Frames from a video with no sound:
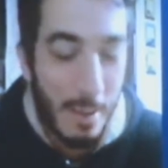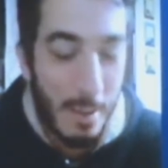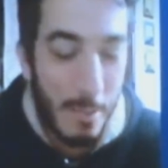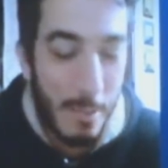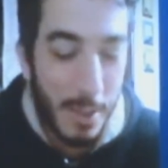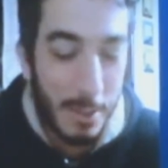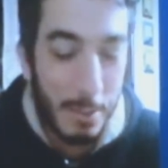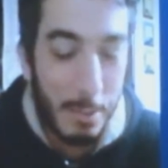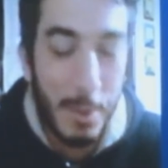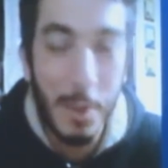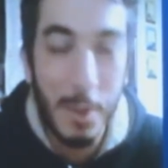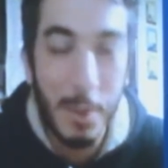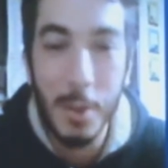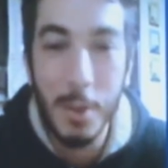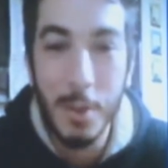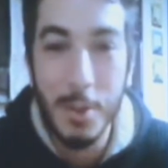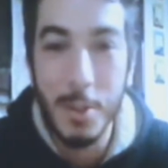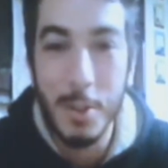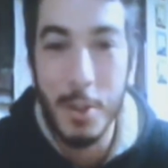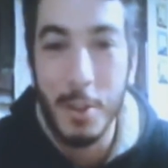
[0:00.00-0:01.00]
But
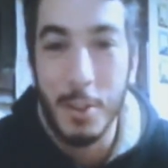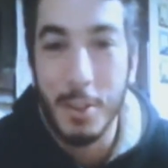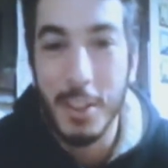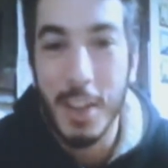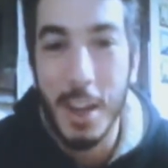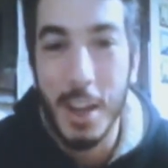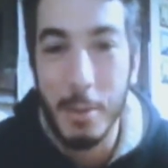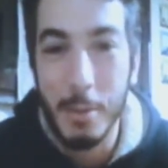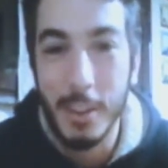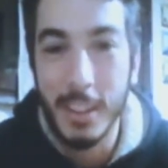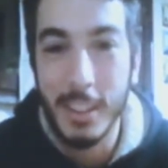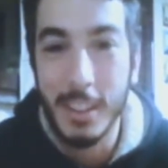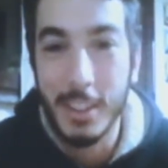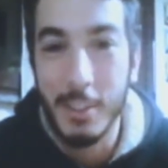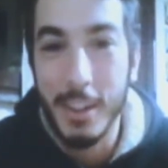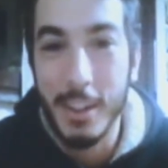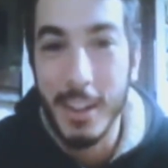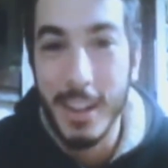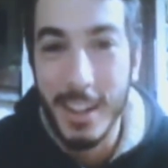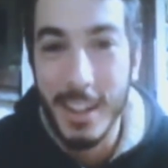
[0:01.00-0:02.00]
because, you know, they are
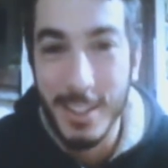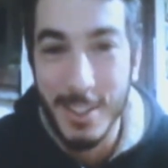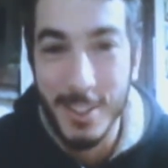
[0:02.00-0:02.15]
Mediterranean,